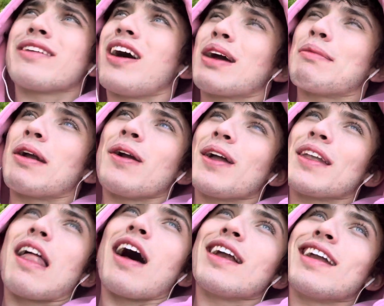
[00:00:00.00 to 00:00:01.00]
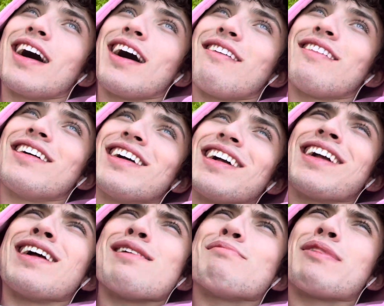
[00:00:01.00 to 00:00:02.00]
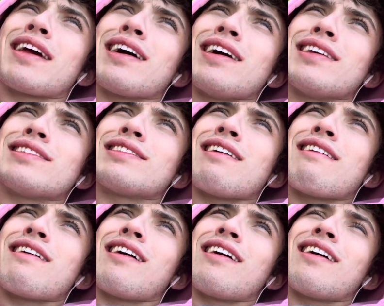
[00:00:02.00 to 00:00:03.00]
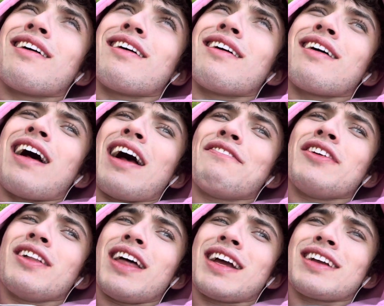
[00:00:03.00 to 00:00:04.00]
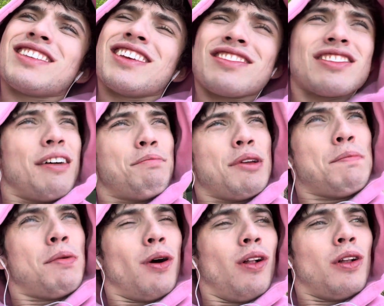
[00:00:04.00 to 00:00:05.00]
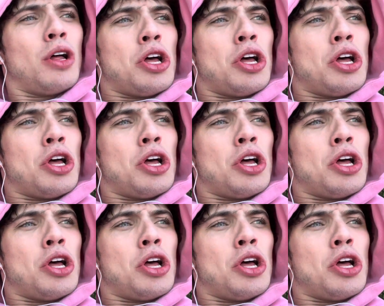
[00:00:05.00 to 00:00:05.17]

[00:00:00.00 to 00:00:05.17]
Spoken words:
talking about it online now, because I feel like to some people